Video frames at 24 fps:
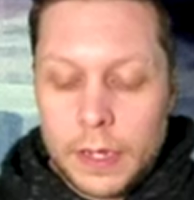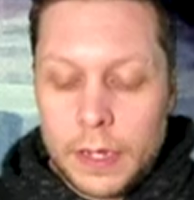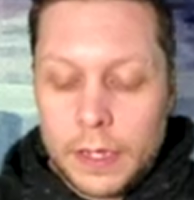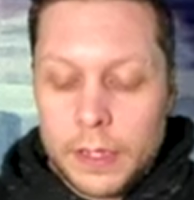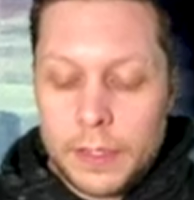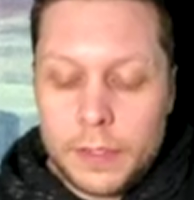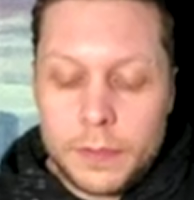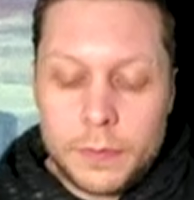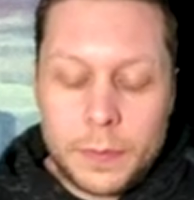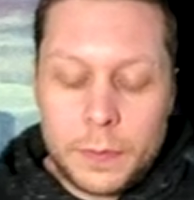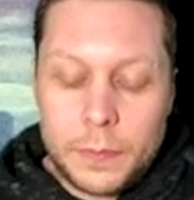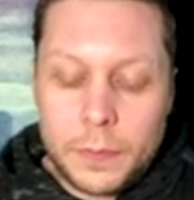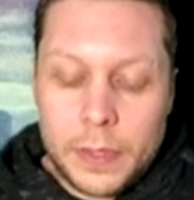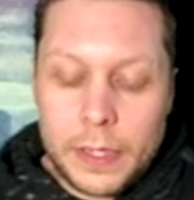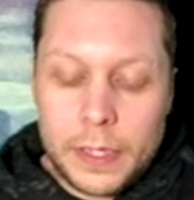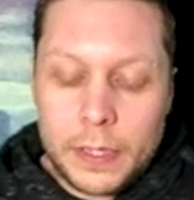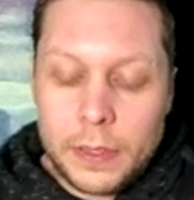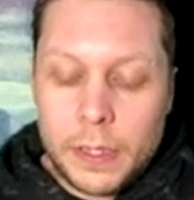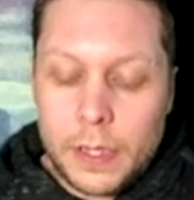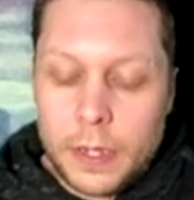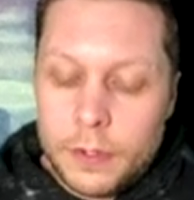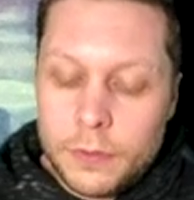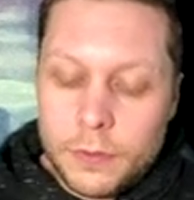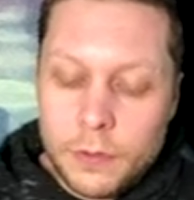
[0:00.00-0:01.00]
He's been playing a
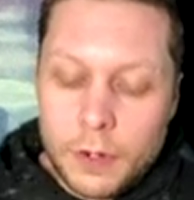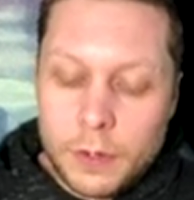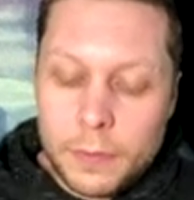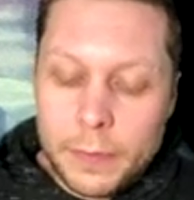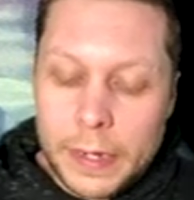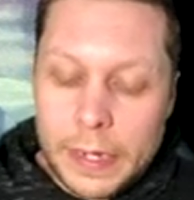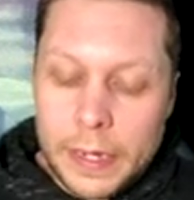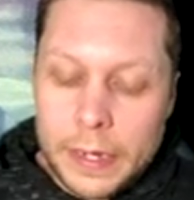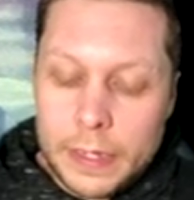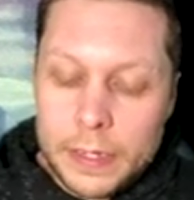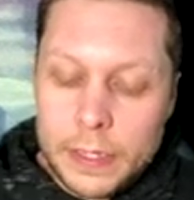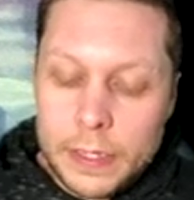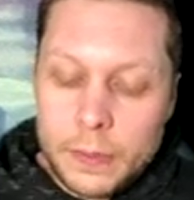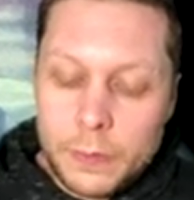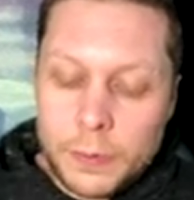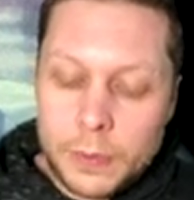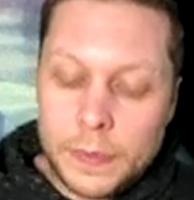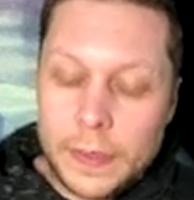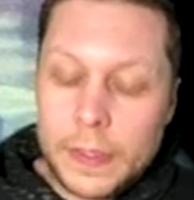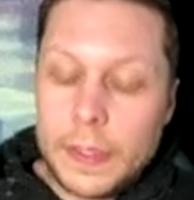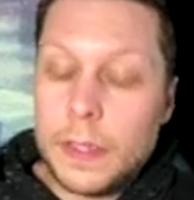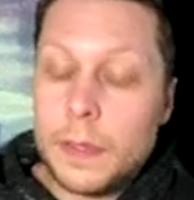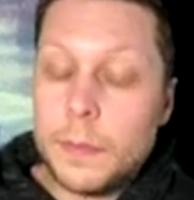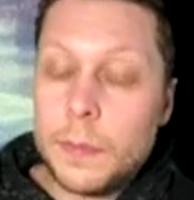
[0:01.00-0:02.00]
lot of Dromai. He was
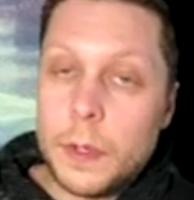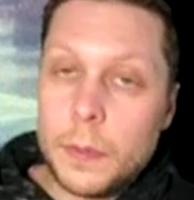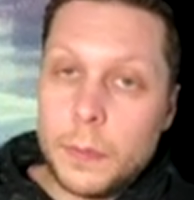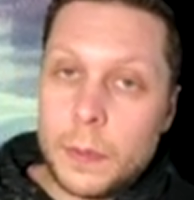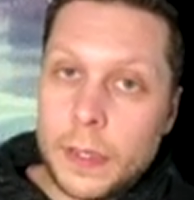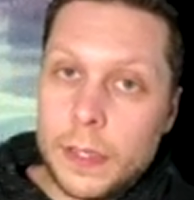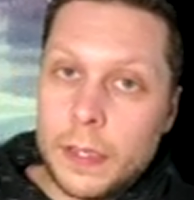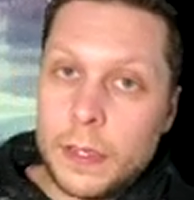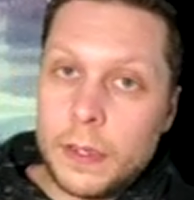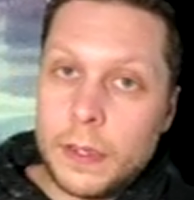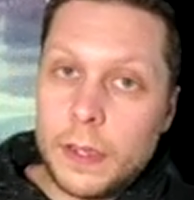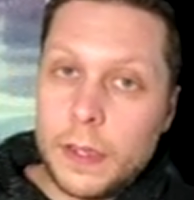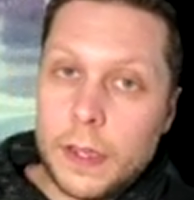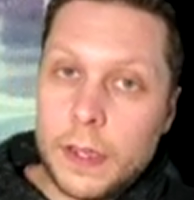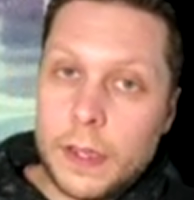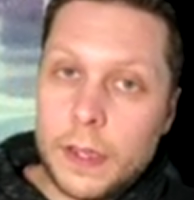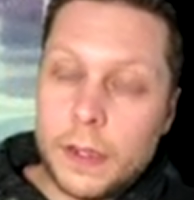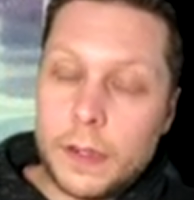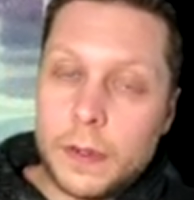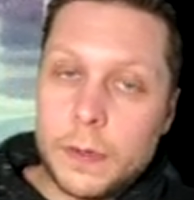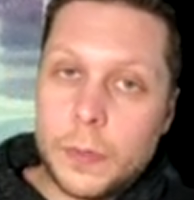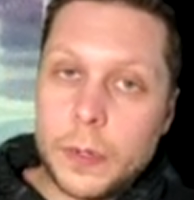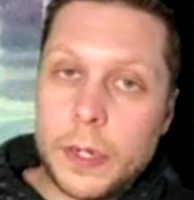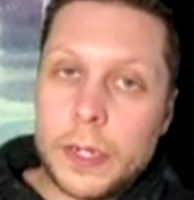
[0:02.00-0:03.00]
thinking about playing
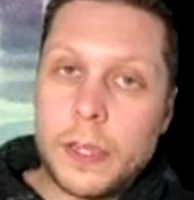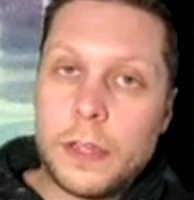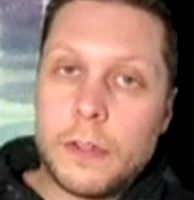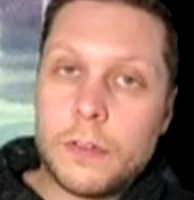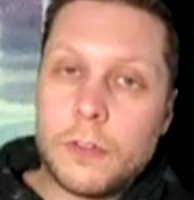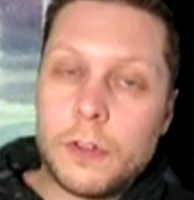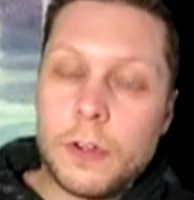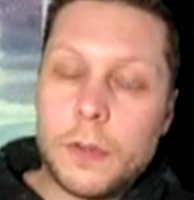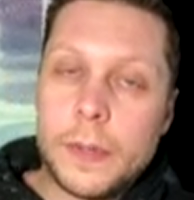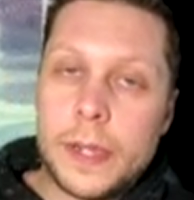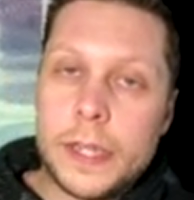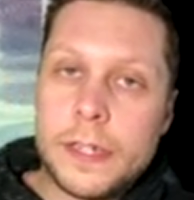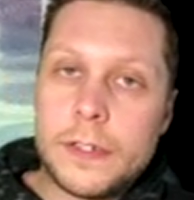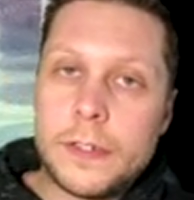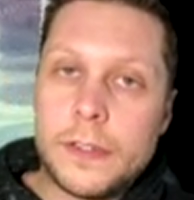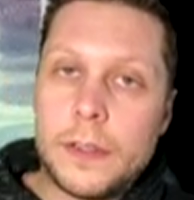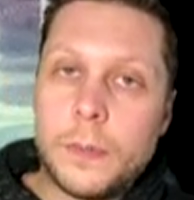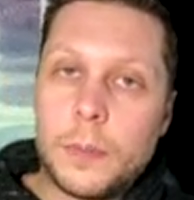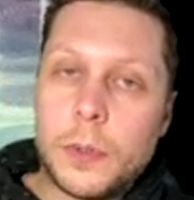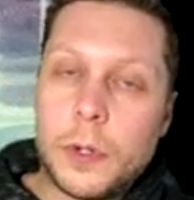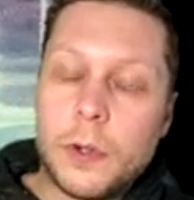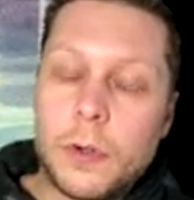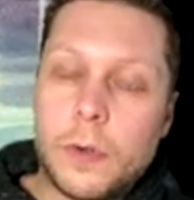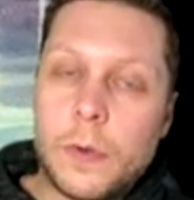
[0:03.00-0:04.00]
or bringing Dromai to the
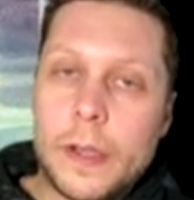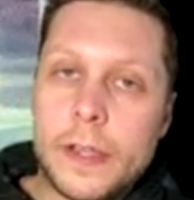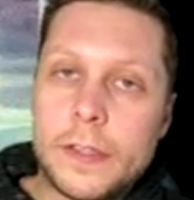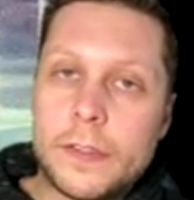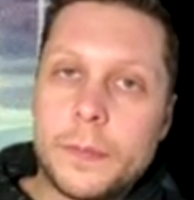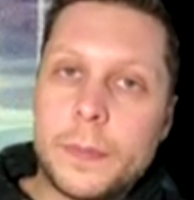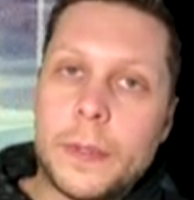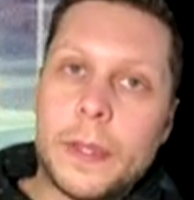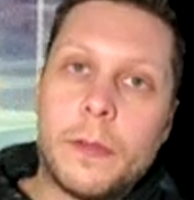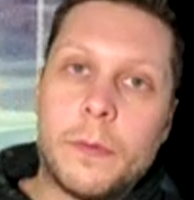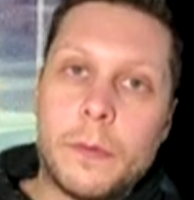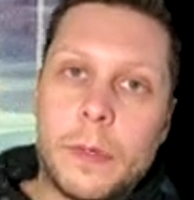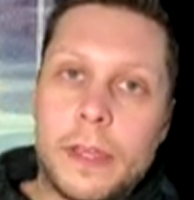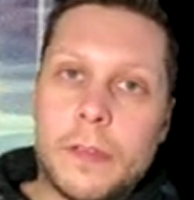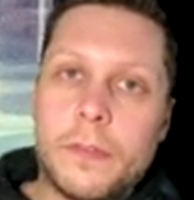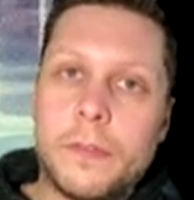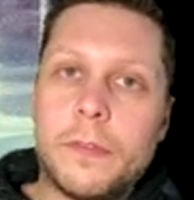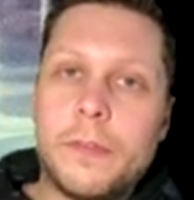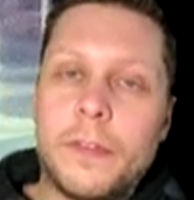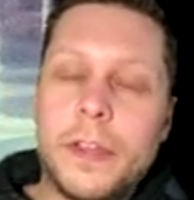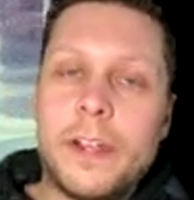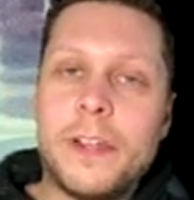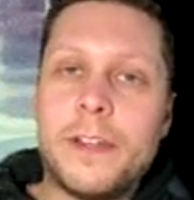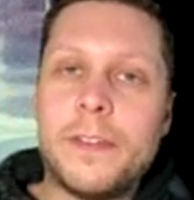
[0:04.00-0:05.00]
ProQuest, but we have a
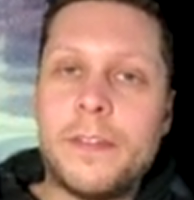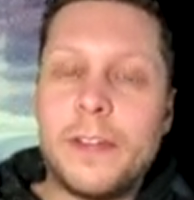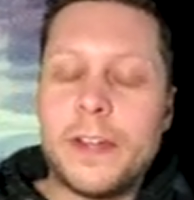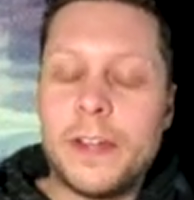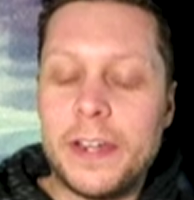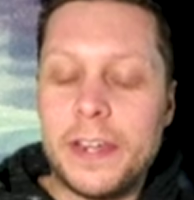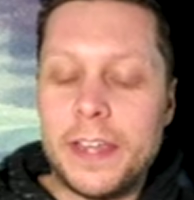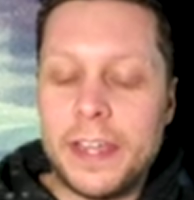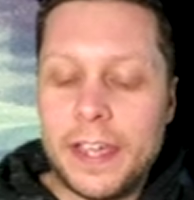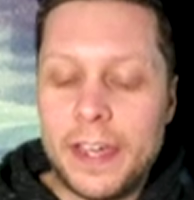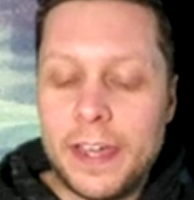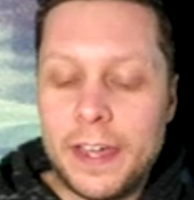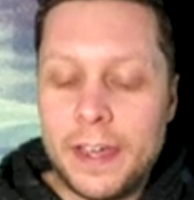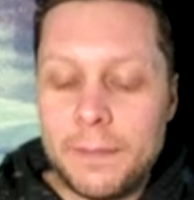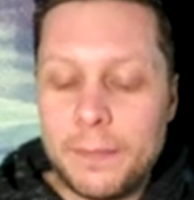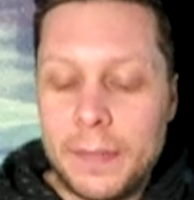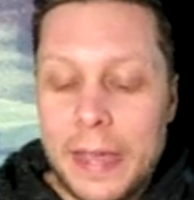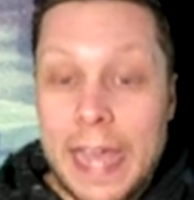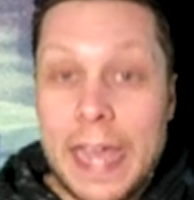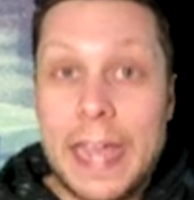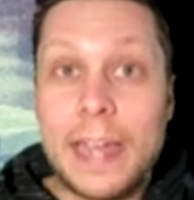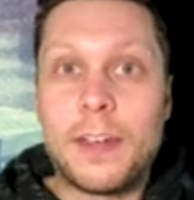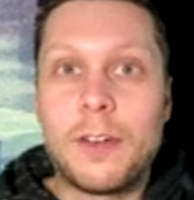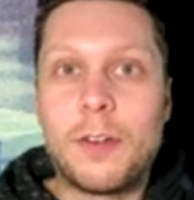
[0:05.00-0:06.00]
very, very
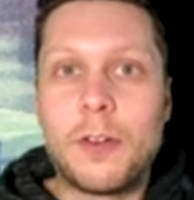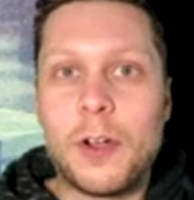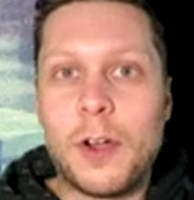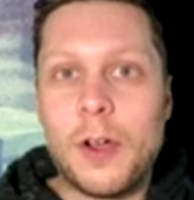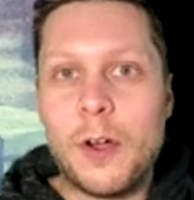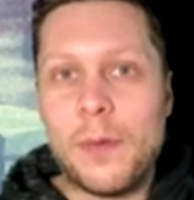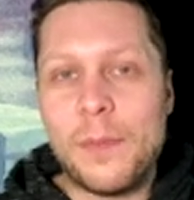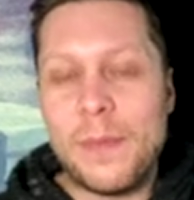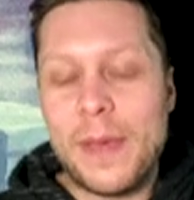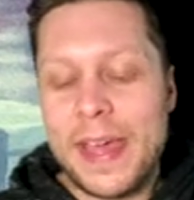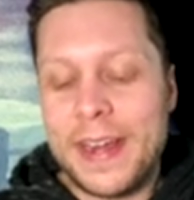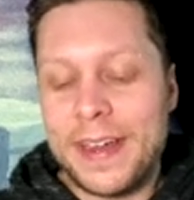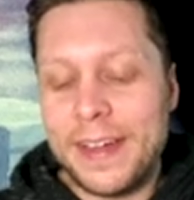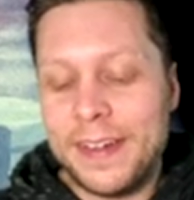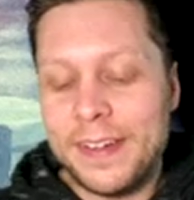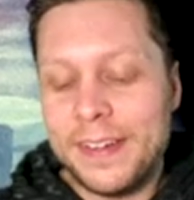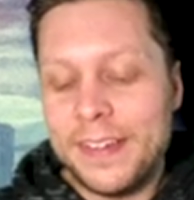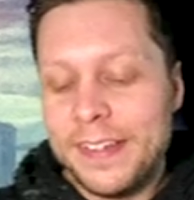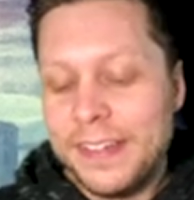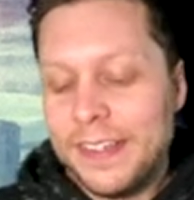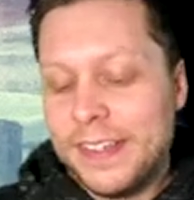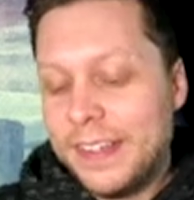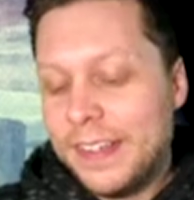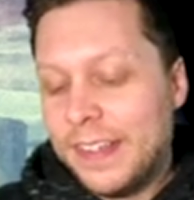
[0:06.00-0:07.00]
aggro meta,
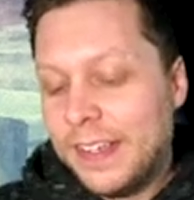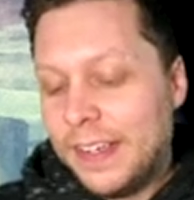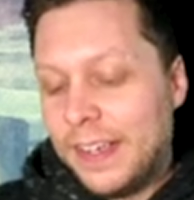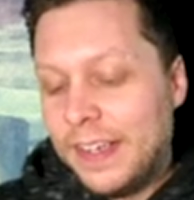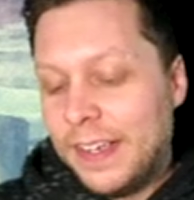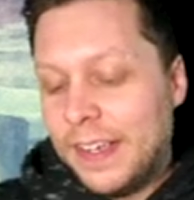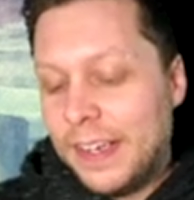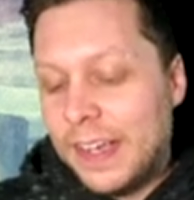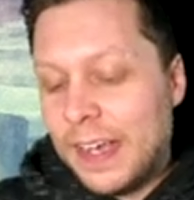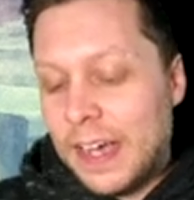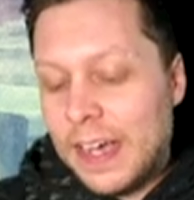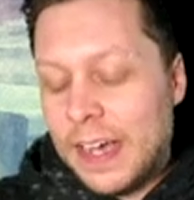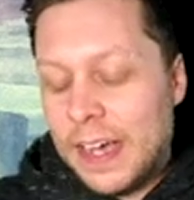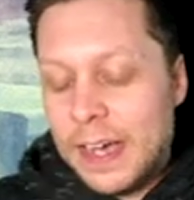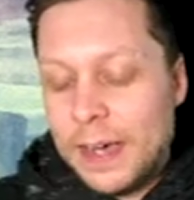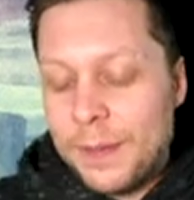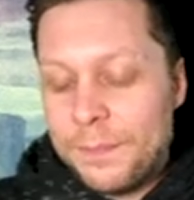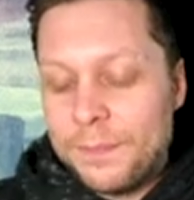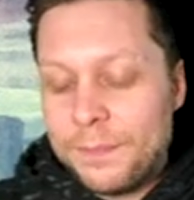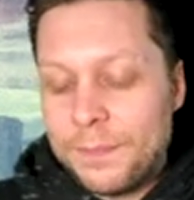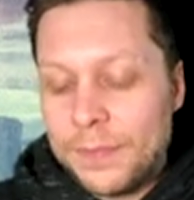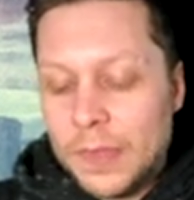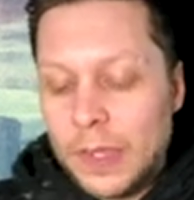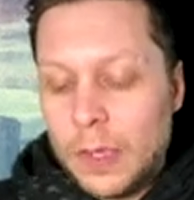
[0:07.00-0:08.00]

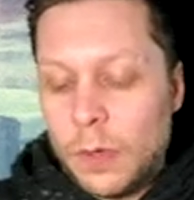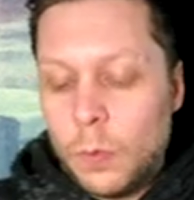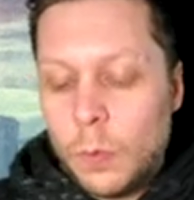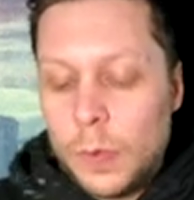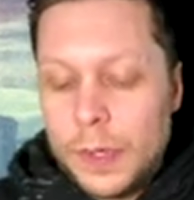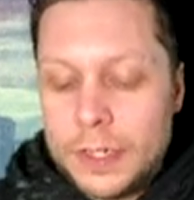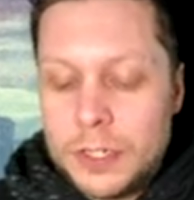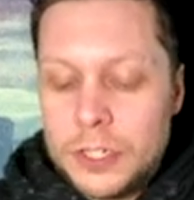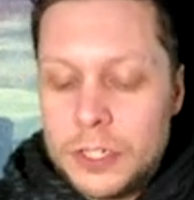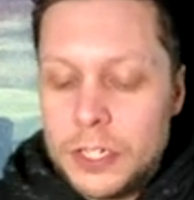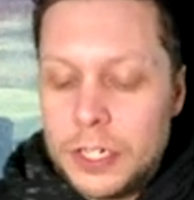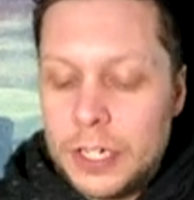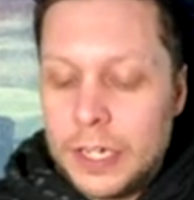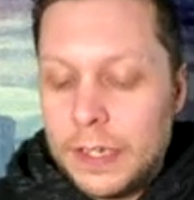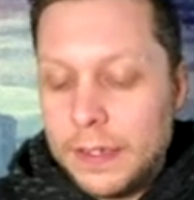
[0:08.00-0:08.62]
which,